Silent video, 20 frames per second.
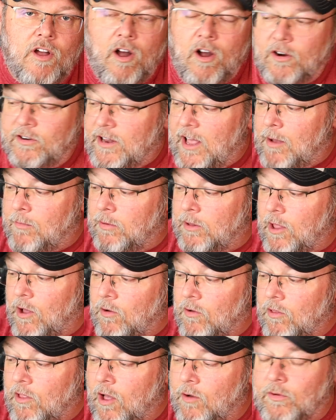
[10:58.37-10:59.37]
are down
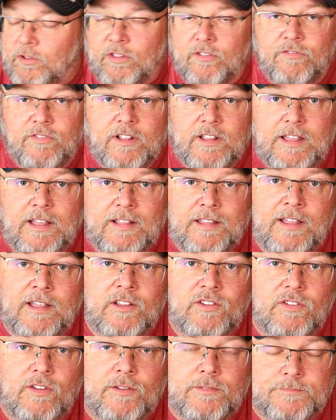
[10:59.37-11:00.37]
below, along with affiliate
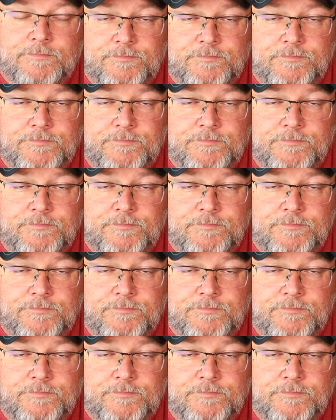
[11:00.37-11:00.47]
links